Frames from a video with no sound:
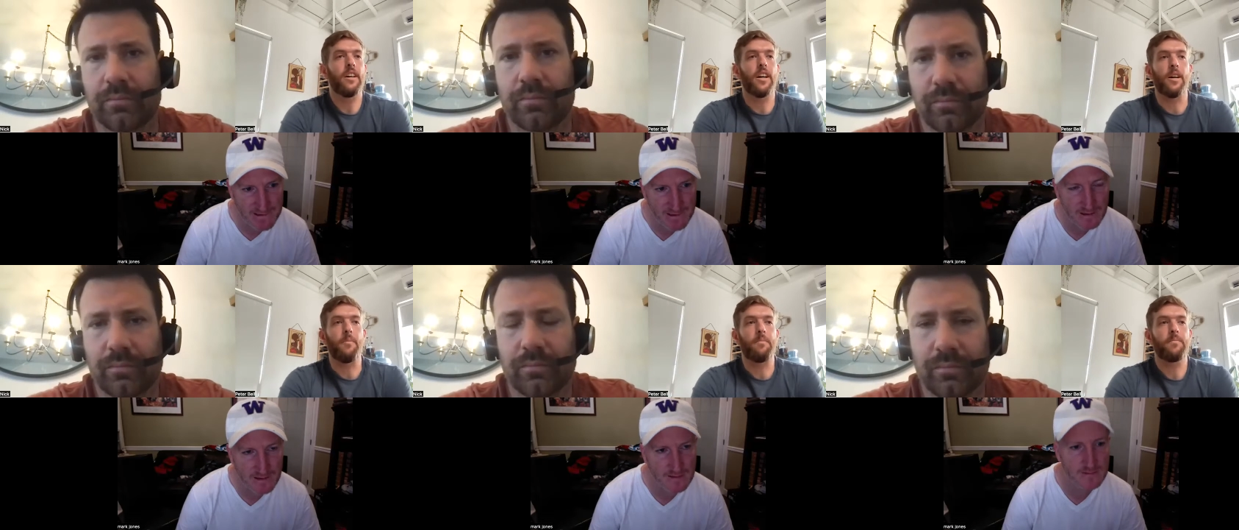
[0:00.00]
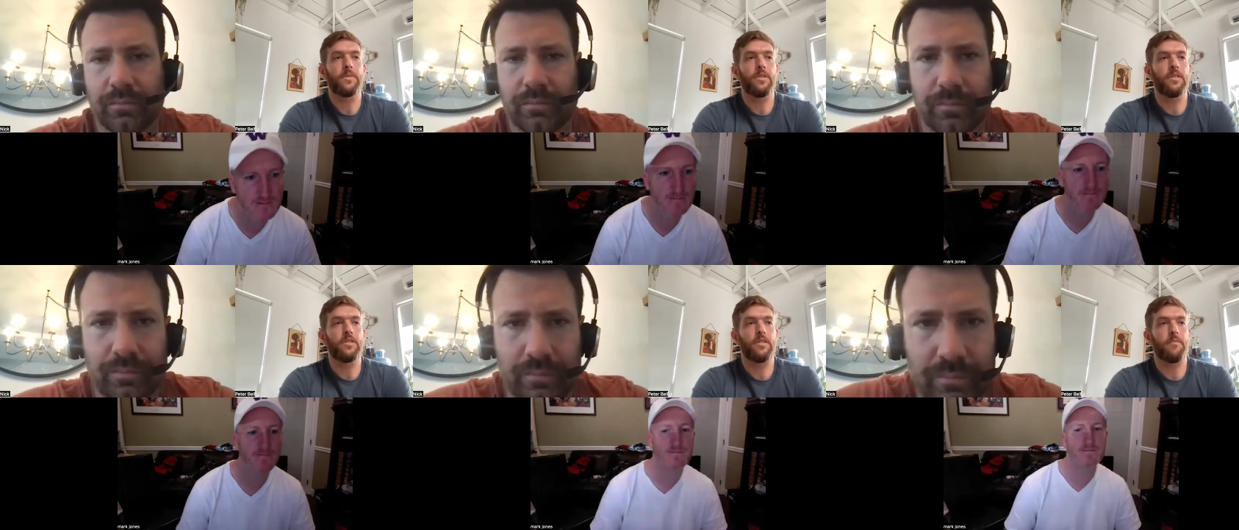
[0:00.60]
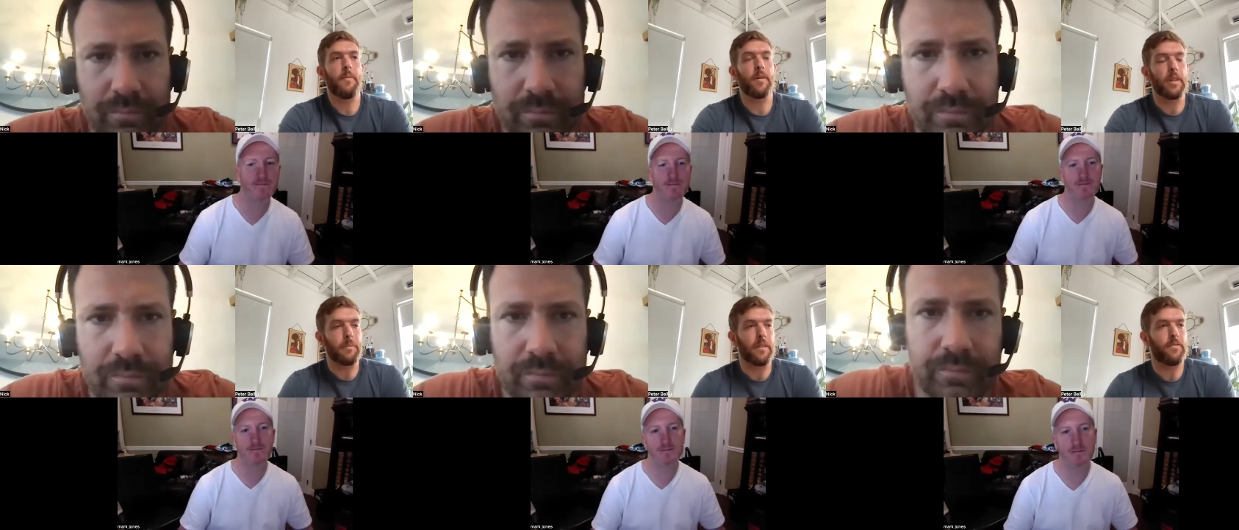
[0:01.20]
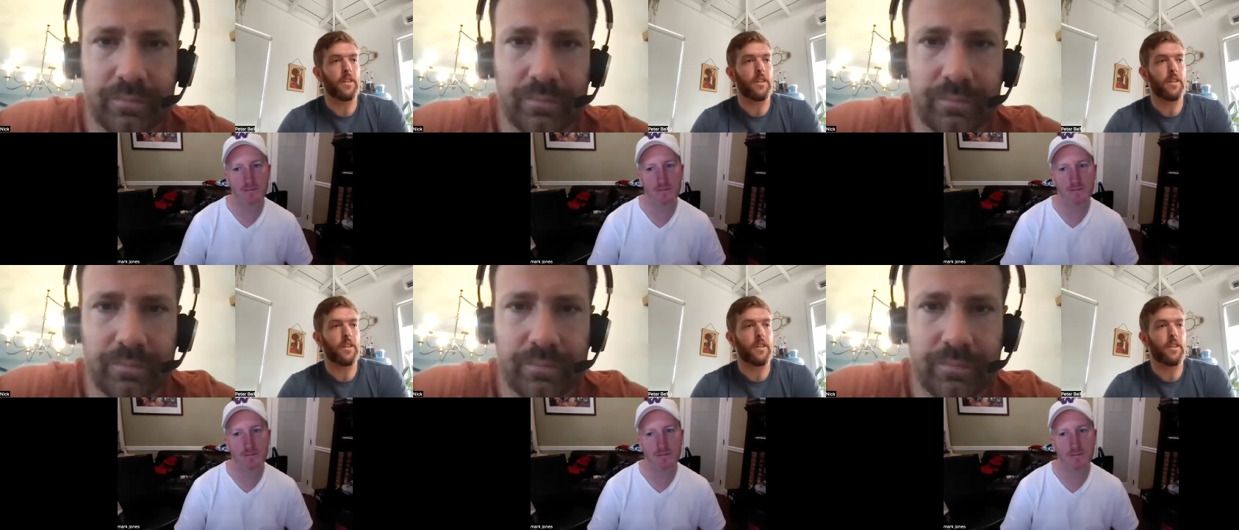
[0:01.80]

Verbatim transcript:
Speaker 1: Um, so there's maybe a little bit of